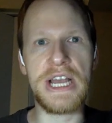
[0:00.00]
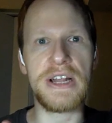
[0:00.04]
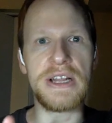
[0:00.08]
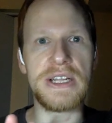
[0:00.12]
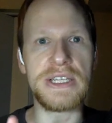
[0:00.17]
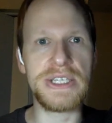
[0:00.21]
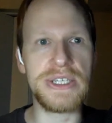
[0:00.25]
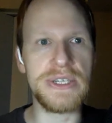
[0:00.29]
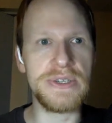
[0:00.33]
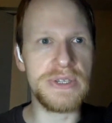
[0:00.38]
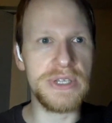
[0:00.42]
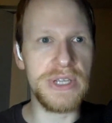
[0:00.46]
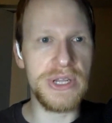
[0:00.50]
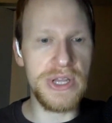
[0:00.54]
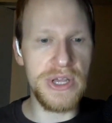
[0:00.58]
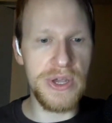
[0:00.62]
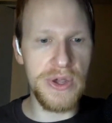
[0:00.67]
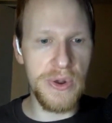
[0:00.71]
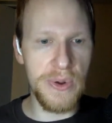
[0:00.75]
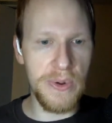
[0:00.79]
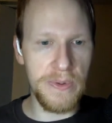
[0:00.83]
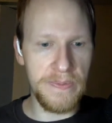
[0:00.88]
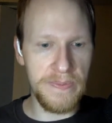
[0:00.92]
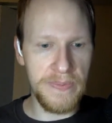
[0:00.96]
challenge you to
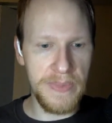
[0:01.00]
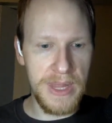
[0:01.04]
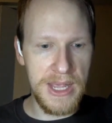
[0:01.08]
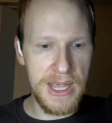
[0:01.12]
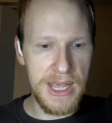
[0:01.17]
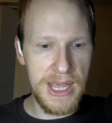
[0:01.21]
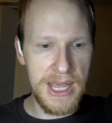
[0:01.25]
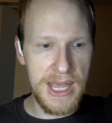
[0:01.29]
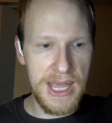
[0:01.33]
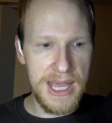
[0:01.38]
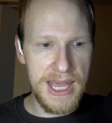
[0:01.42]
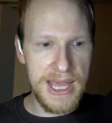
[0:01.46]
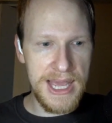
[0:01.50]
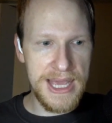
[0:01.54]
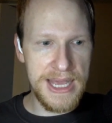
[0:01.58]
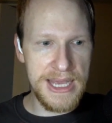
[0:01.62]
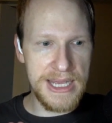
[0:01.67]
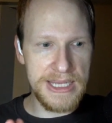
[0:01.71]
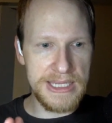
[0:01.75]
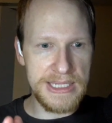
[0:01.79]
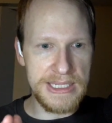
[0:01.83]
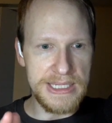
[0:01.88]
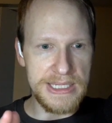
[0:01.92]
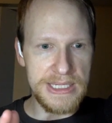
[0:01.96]
do
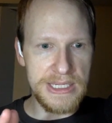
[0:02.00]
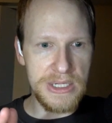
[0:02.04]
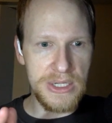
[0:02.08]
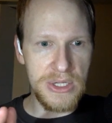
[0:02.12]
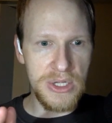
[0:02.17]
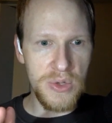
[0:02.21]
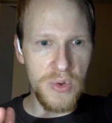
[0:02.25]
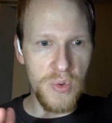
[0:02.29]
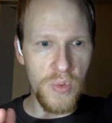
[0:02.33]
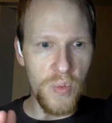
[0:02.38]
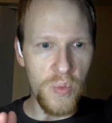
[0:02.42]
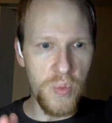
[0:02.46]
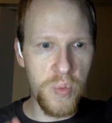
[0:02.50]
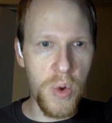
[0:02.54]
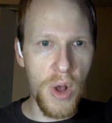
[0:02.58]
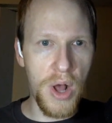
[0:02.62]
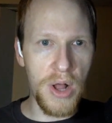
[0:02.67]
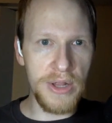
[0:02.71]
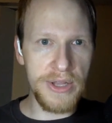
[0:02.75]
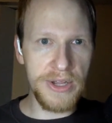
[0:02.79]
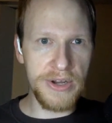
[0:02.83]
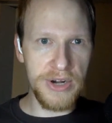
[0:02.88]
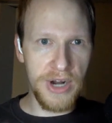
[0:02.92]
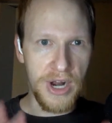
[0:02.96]
is,
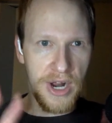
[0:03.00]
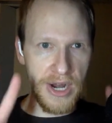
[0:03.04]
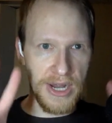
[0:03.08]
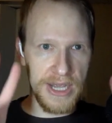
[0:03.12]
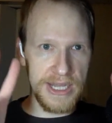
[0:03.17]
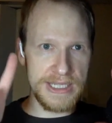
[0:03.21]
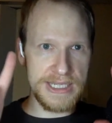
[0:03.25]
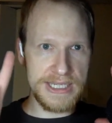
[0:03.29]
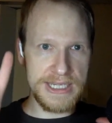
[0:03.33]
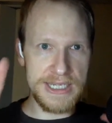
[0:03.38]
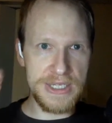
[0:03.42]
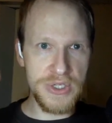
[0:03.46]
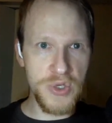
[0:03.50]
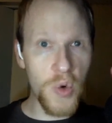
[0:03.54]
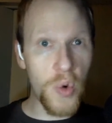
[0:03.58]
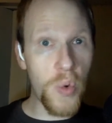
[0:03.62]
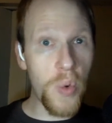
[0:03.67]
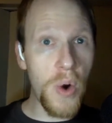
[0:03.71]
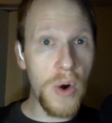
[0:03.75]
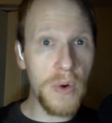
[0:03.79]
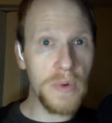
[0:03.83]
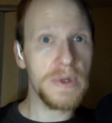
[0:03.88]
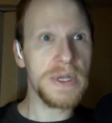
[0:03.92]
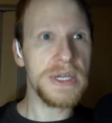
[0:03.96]
while your audience is,
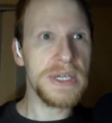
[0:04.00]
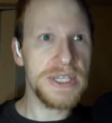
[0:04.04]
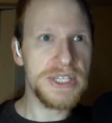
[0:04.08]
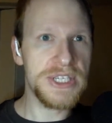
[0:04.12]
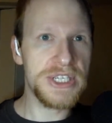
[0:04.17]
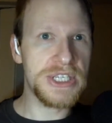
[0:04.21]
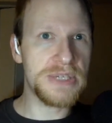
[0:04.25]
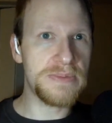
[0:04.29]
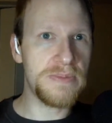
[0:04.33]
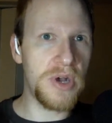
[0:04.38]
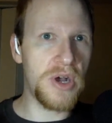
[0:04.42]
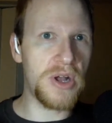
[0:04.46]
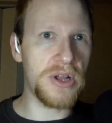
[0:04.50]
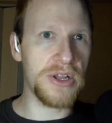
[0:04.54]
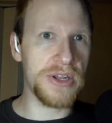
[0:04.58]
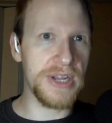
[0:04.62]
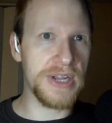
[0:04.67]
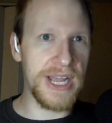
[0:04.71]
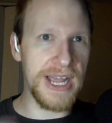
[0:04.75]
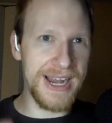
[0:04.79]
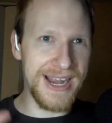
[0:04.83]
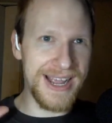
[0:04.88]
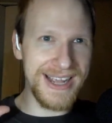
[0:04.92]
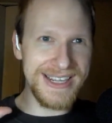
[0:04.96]
quote,
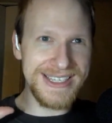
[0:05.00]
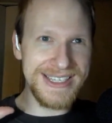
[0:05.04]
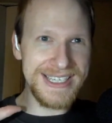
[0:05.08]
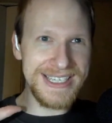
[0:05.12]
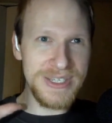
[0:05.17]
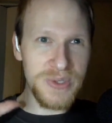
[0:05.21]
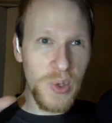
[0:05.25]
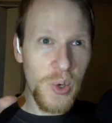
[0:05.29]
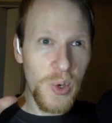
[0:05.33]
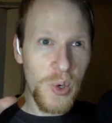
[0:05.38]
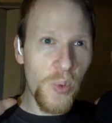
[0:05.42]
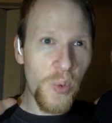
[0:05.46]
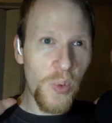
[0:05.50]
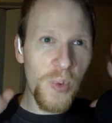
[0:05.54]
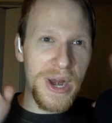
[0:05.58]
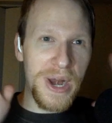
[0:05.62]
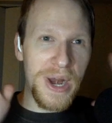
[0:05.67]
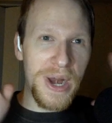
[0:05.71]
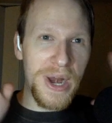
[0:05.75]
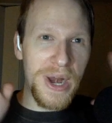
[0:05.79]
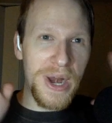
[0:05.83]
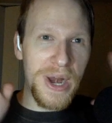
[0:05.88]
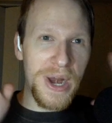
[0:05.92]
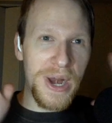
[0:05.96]
smaller, and just
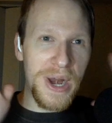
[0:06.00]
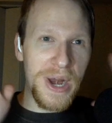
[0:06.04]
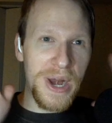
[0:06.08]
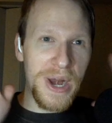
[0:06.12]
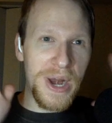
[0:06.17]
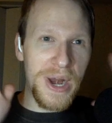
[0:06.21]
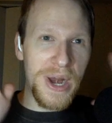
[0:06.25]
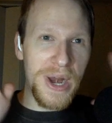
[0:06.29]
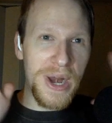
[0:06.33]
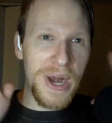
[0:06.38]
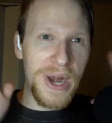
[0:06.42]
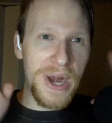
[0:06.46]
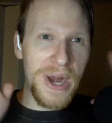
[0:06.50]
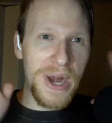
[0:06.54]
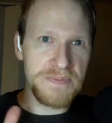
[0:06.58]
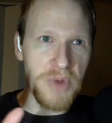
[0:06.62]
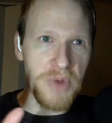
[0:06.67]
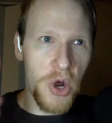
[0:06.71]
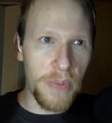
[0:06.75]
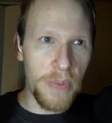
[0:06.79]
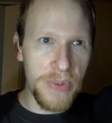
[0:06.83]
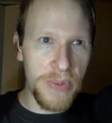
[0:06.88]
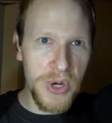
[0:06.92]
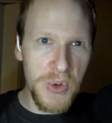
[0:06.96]
whenever you hear that word
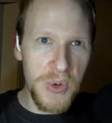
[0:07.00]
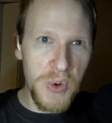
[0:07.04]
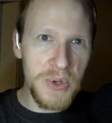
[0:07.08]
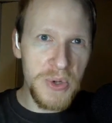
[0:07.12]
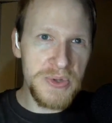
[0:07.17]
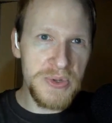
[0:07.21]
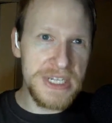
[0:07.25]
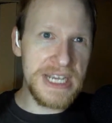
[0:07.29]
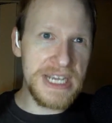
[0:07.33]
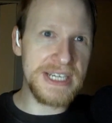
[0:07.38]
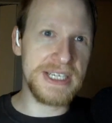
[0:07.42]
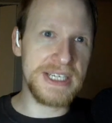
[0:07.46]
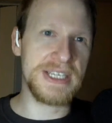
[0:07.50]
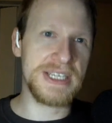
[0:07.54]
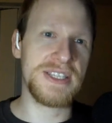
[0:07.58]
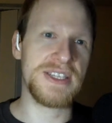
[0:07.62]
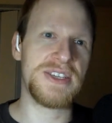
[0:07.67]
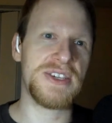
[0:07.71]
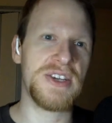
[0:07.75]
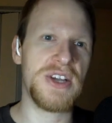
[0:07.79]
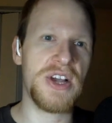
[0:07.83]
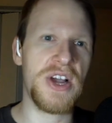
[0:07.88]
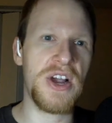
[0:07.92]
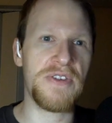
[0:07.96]
small, put
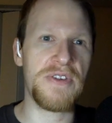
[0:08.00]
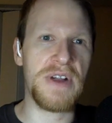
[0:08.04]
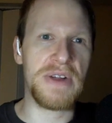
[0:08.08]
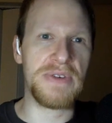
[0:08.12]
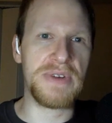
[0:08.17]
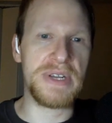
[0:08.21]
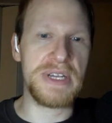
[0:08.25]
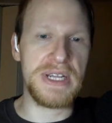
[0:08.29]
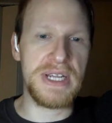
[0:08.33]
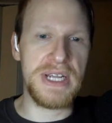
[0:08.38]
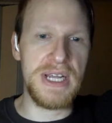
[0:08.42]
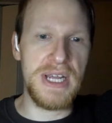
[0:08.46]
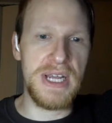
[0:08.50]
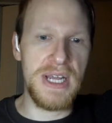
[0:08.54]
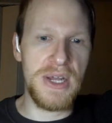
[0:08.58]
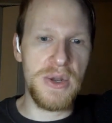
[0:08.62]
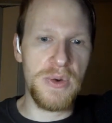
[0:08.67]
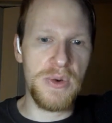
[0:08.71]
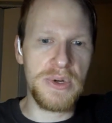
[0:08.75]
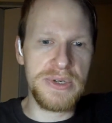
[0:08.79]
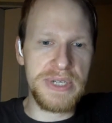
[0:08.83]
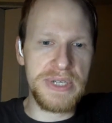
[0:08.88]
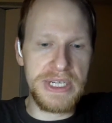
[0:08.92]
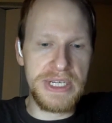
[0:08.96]
quotations around it,
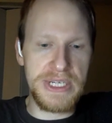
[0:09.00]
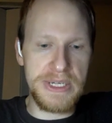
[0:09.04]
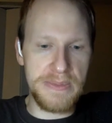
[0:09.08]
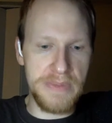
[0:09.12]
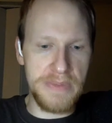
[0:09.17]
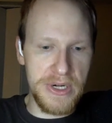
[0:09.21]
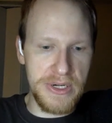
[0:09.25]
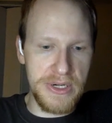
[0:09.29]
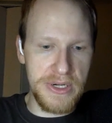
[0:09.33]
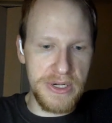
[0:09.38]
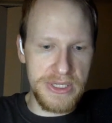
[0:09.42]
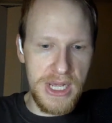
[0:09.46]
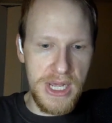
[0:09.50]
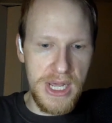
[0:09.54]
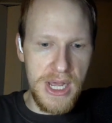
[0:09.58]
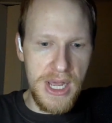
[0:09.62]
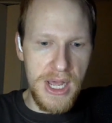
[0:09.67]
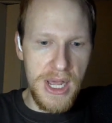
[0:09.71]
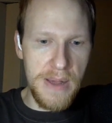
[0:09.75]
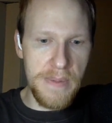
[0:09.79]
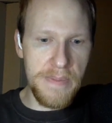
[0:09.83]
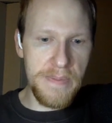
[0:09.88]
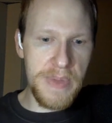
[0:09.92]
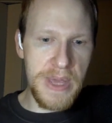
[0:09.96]
quotation marks,
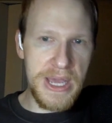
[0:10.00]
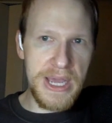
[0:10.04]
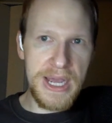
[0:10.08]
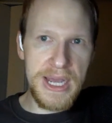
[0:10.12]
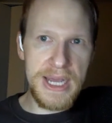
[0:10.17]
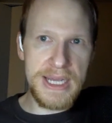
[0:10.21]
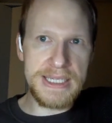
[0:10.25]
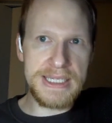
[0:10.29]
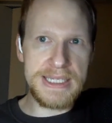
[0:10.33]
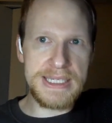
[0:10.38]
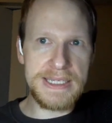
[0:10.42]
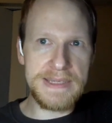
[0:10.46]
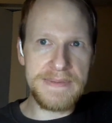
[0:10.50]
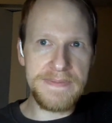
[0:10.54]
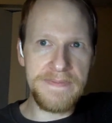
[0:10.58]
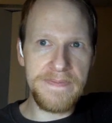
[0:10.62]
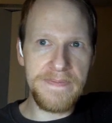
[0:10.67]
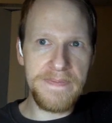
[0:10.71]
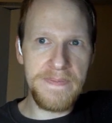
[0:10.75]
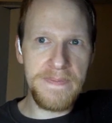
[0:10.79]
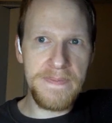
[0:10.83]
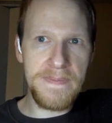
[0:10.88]
because